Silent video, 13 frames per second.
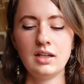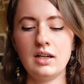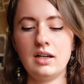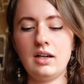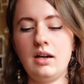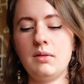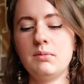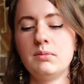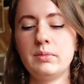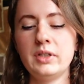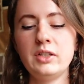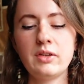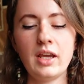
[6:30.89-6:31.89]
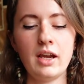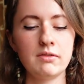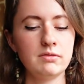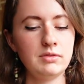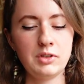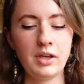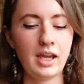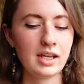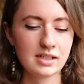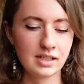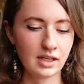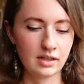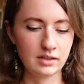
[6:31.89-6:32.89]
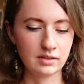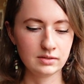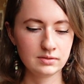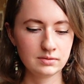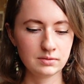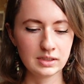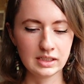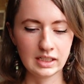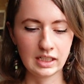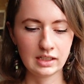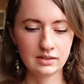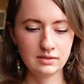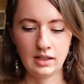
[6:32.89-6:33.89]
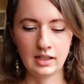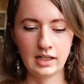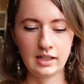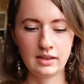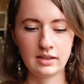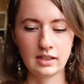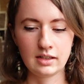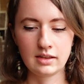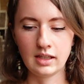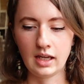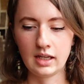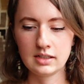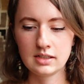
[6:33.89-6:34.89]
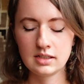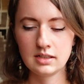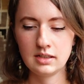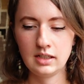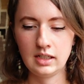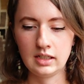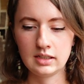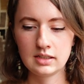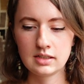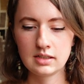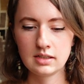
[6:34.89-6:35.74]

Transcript: But you can't tell really, and I think that it